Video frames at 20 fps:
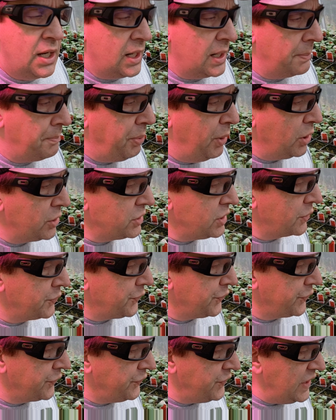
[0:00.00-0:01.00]
uh, part of their
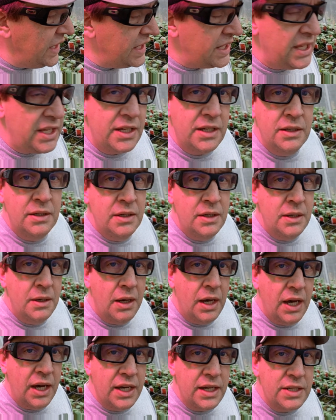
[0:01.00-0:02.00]
feeding
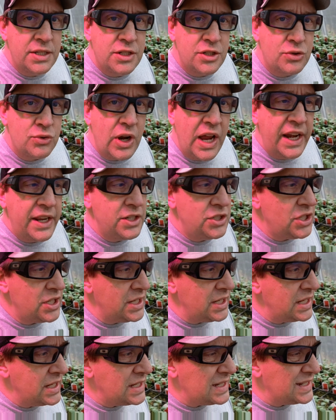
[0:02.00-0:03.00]
uh,
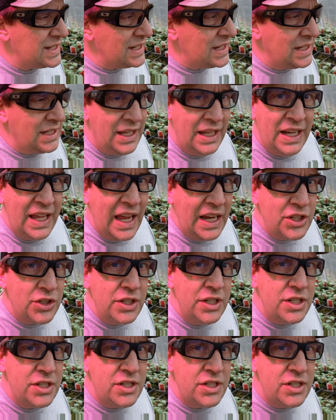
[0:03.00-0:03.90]
strategy is it, it actually